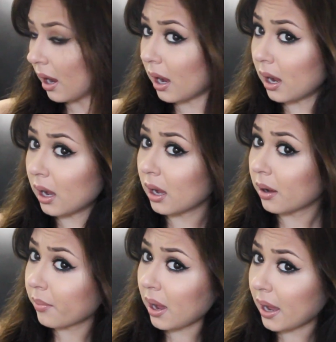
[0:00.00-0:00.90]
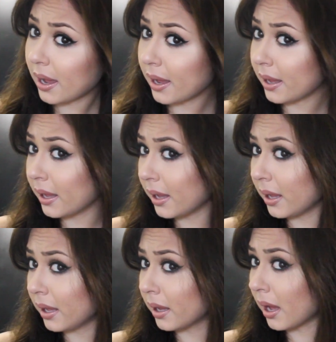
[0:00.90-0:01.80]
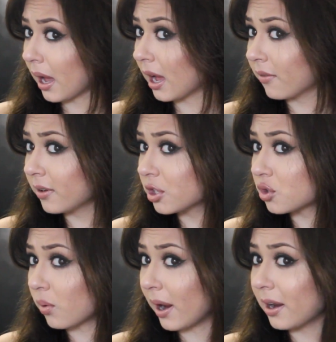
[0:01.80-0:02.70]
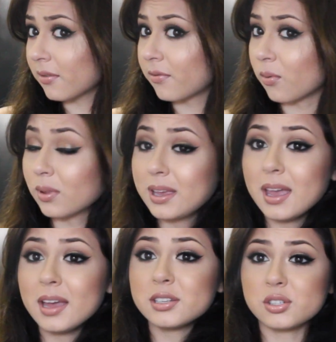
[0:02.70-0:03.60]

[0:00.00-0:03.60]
I haven't dried it fully yet,